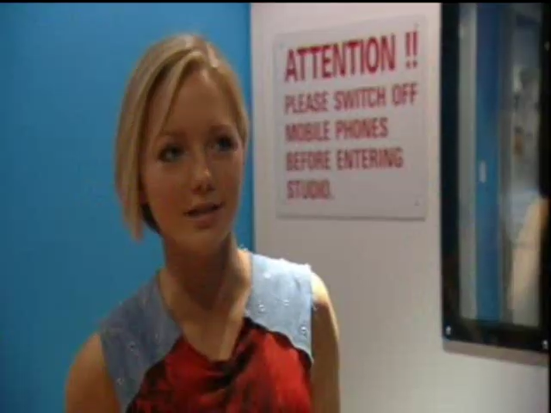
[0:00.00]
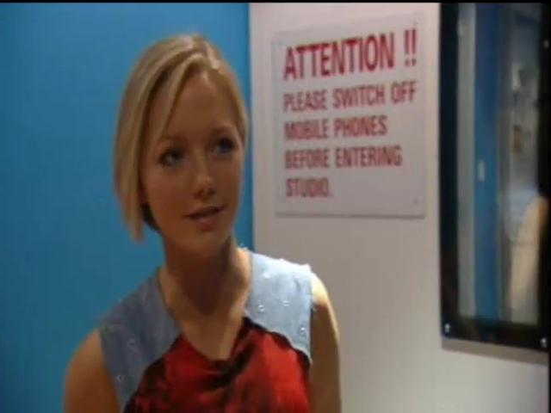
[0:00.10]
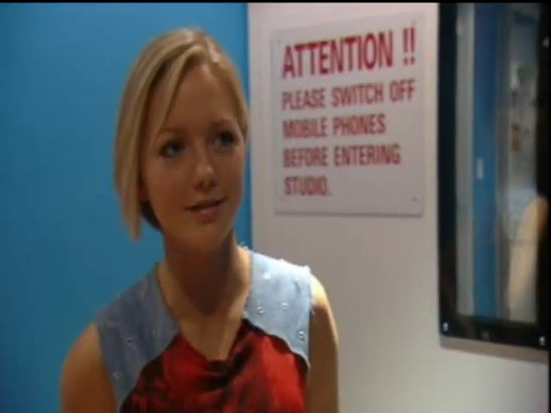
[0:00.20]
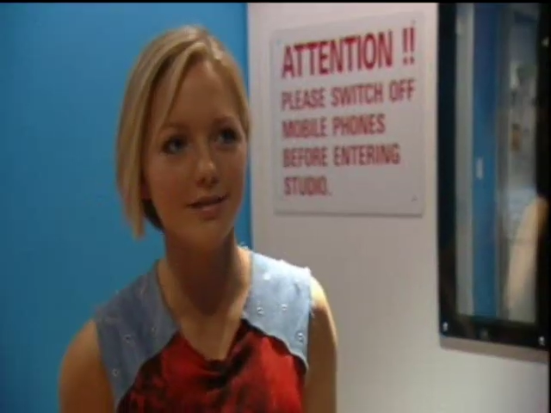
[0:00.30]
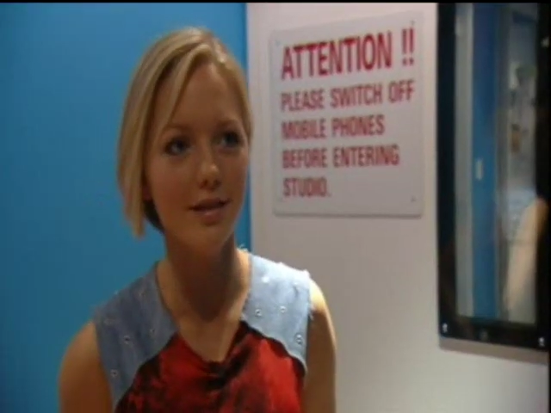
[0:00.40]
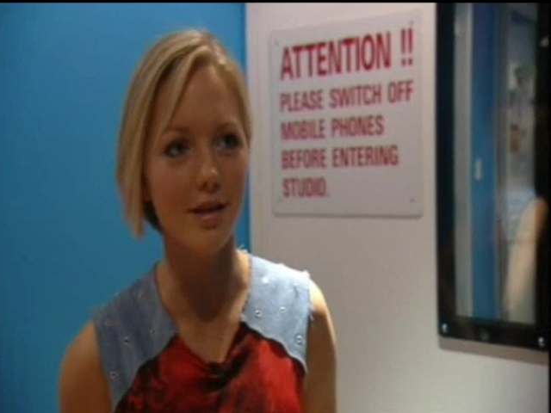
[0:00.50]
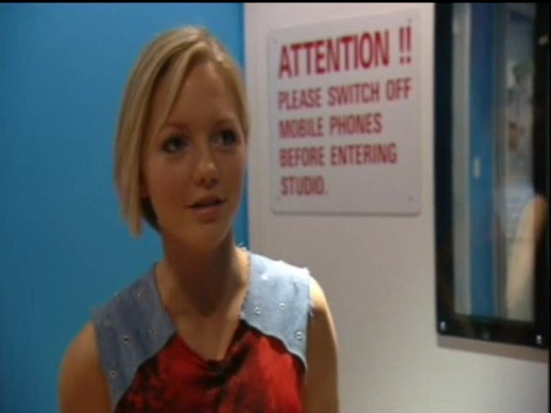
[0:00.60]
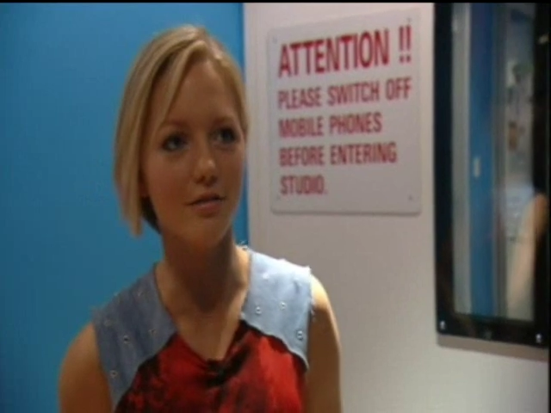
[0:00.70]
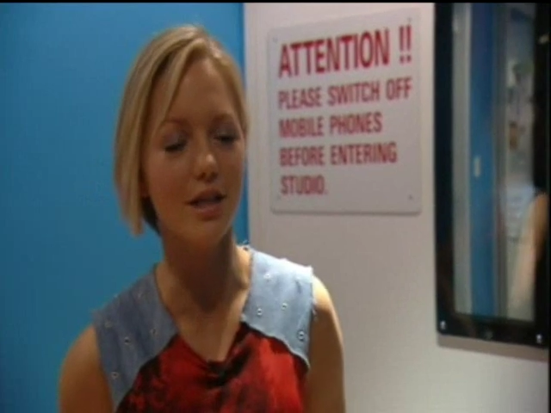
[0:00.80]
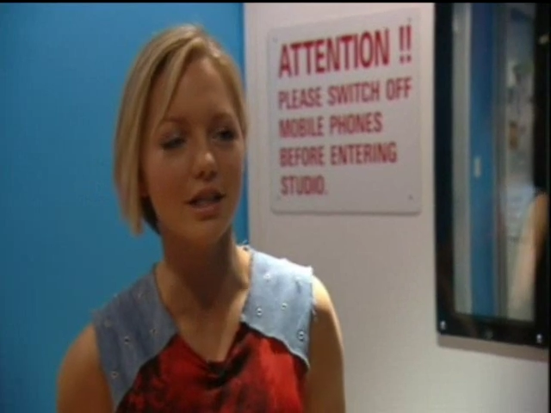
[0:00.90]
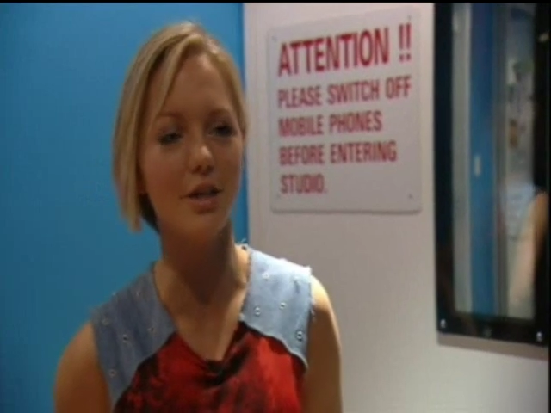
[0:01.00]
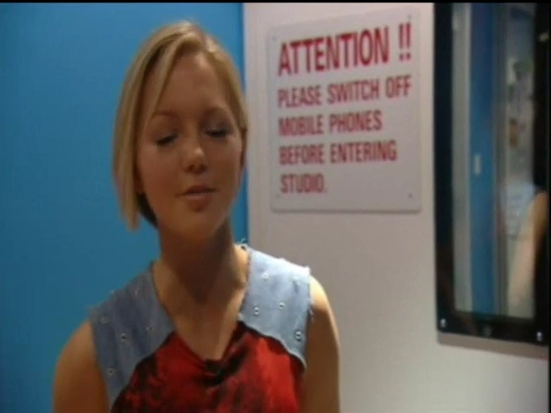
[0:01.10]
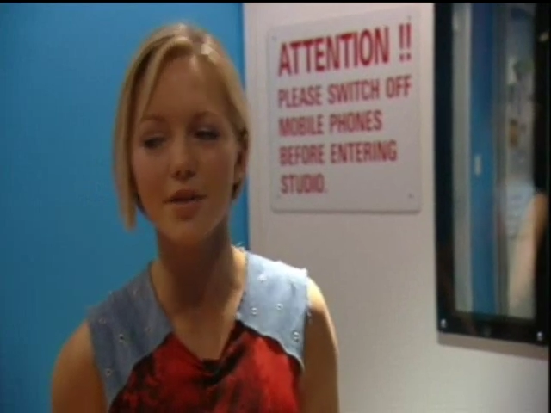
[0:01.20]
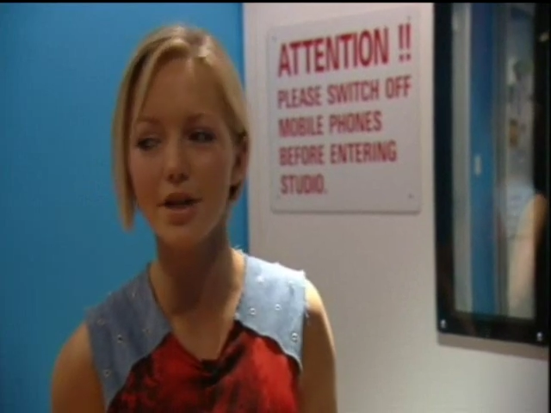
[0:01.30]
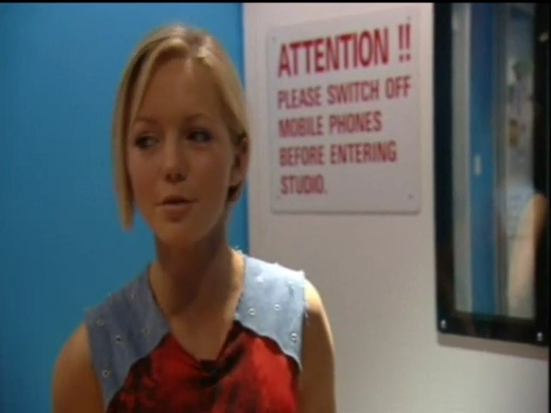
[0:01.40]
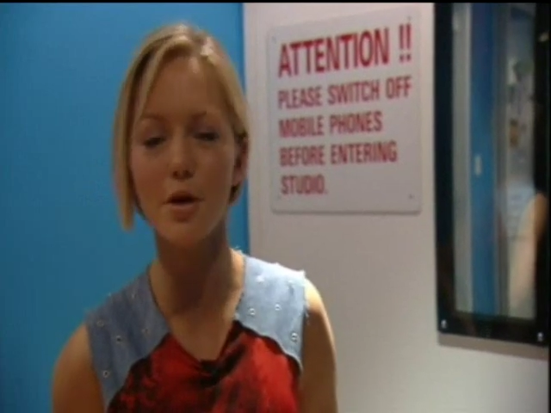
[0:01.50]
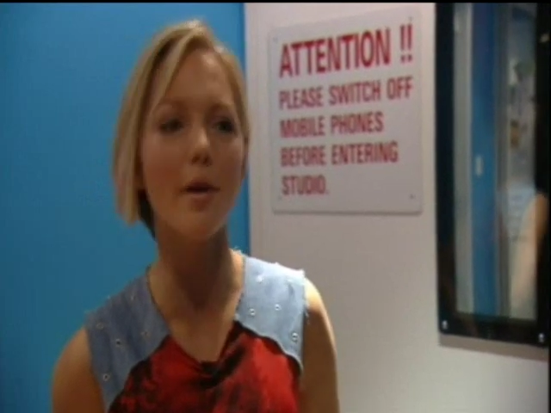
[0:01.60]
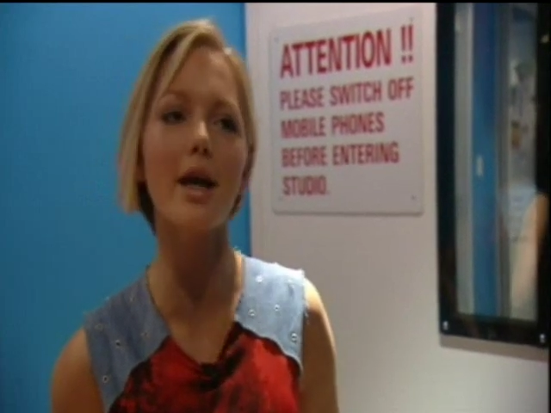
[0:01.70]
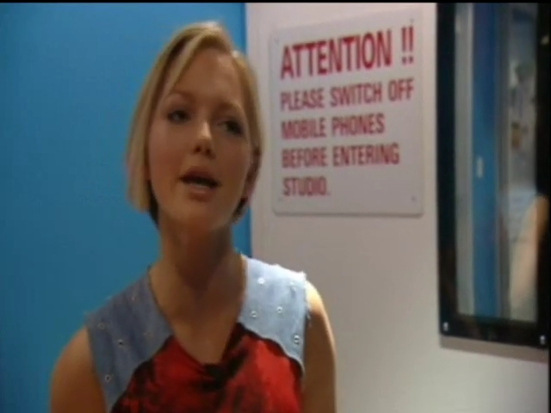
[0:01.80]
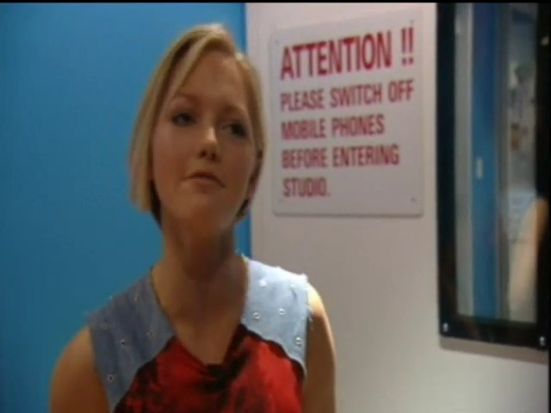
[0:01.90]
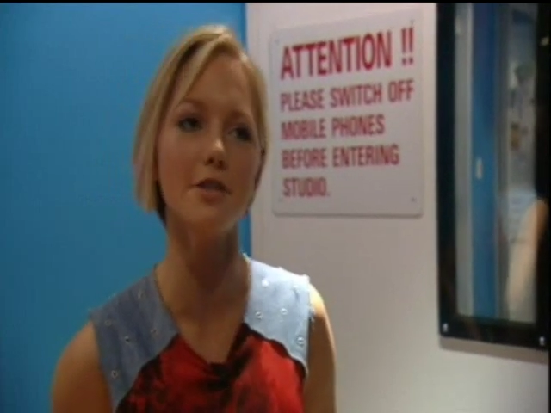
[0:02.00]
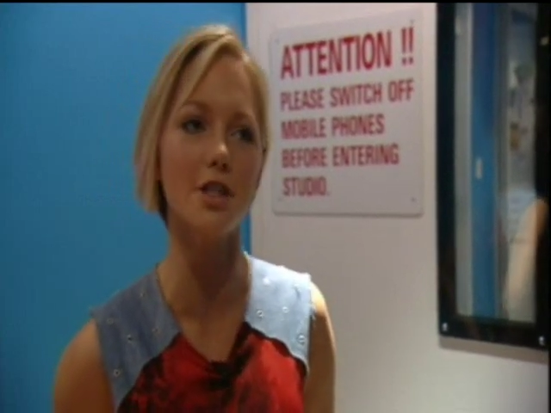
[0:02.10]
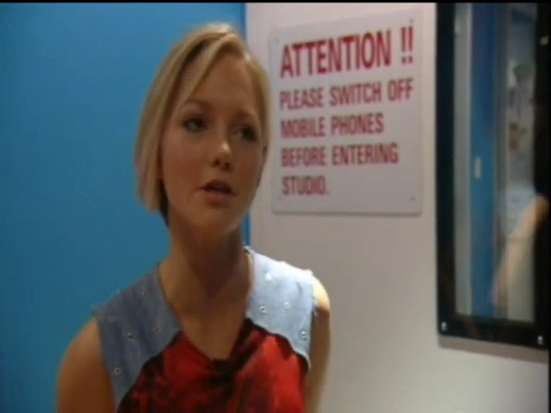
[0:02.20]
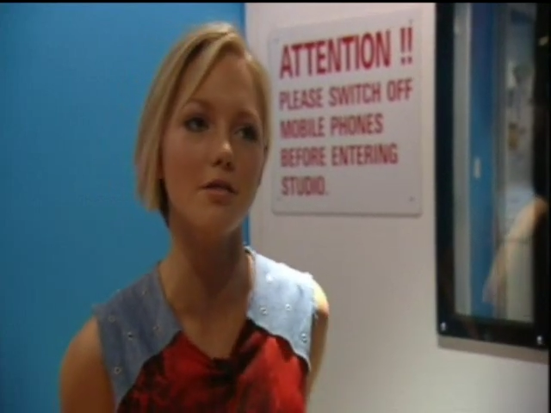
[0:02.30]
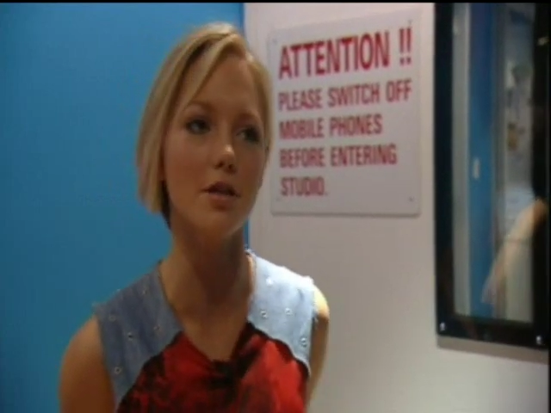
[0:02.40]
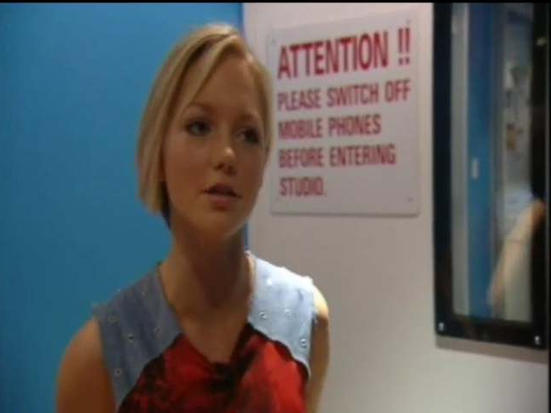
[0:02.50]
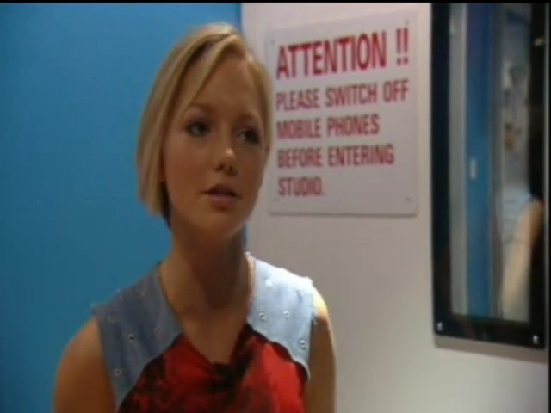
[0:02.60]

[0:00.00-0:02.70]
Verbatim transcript: you know, really good, but then you want to make every show good.